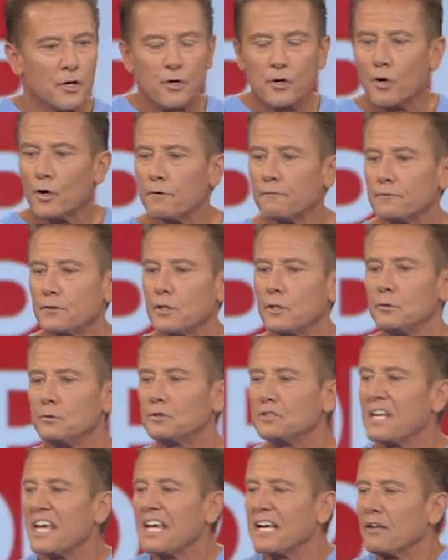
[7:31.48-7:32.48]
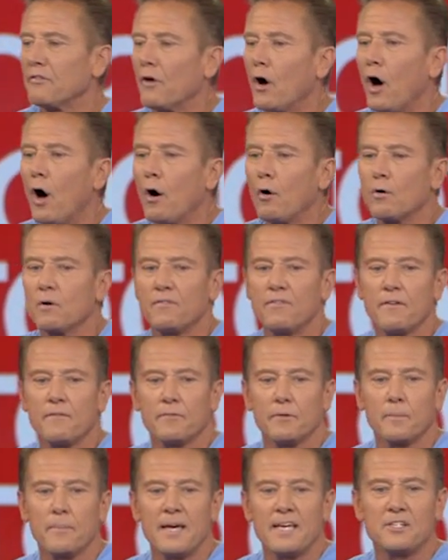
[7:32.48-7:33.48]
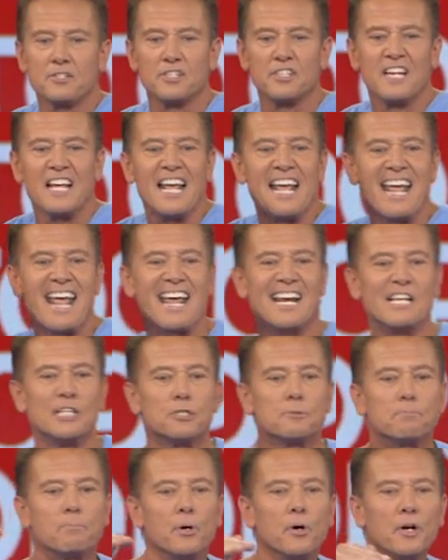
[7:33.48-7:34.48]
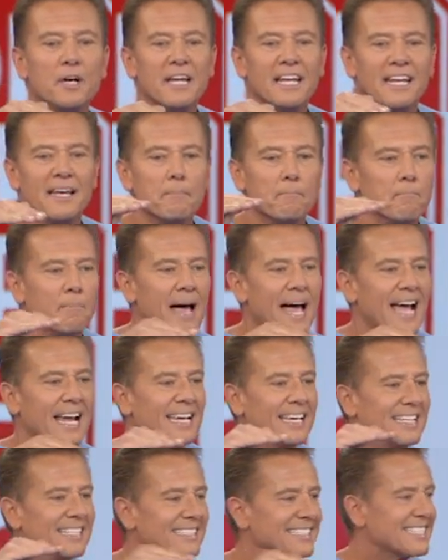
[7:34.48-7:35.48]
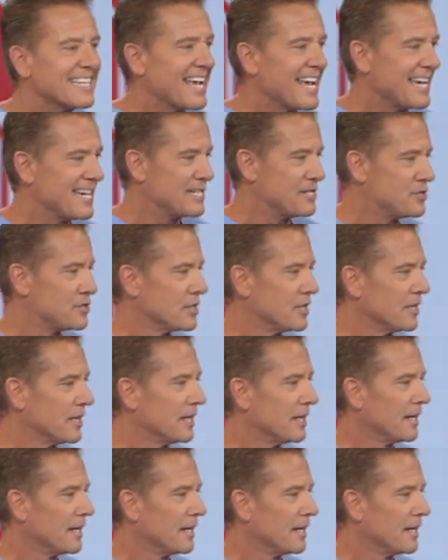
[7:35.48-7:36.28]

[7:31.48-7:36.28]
Nerf 2 is taking the Hulk of inflammation and it's putting it back in its cage.